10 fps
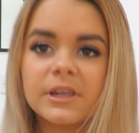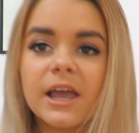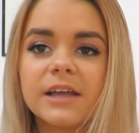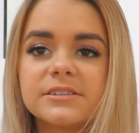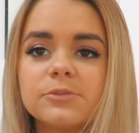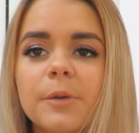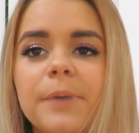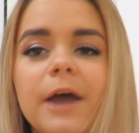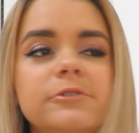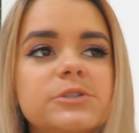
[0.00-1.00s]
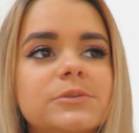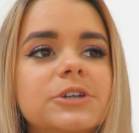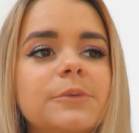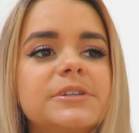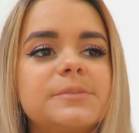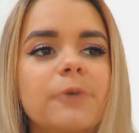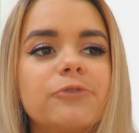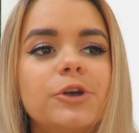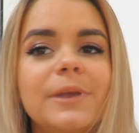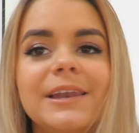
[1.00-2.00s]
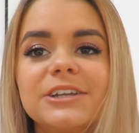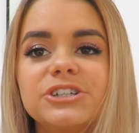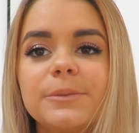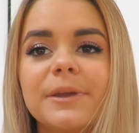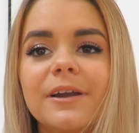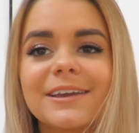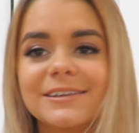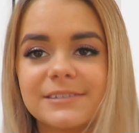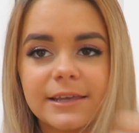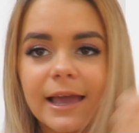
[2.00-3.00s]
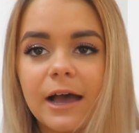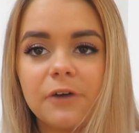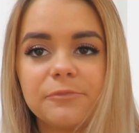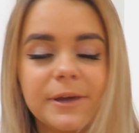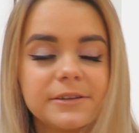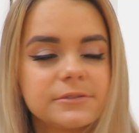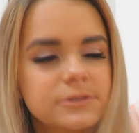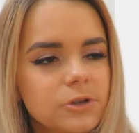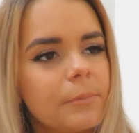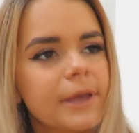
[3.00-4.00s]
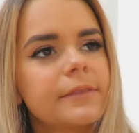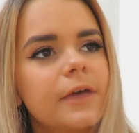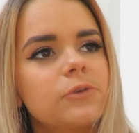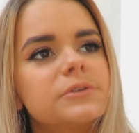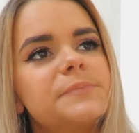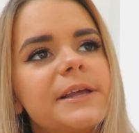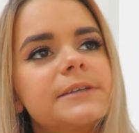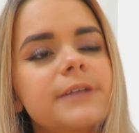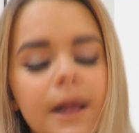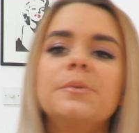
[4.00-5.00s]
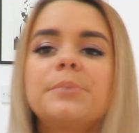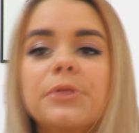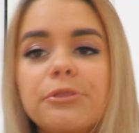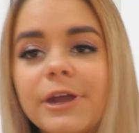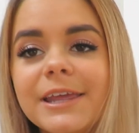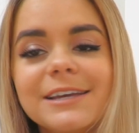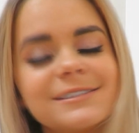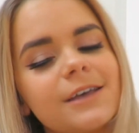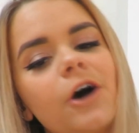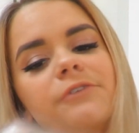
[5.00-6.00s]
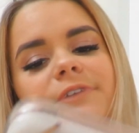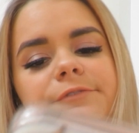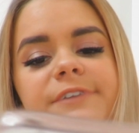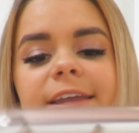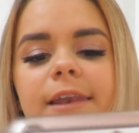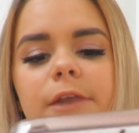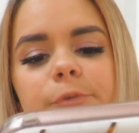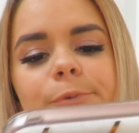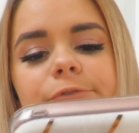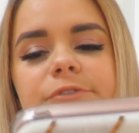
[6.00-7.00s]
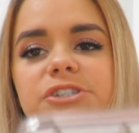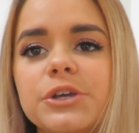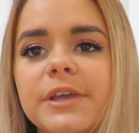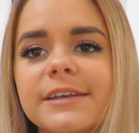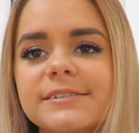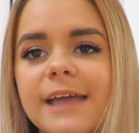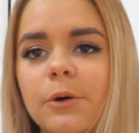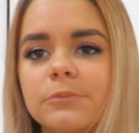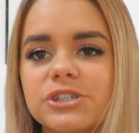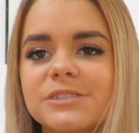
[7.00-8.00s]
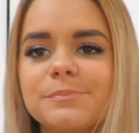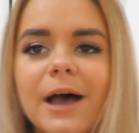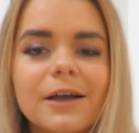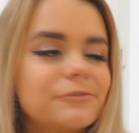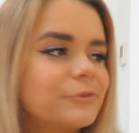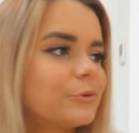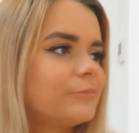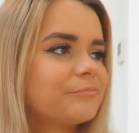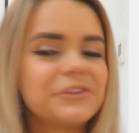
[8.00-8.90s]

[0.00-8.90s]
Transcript: Yeah, until my parents would come into my room and literally be like, Izzy, get out of bed and stop making that noise, please. Number 3 is that I've lived in Liverpool for 2 years now. I'm just back for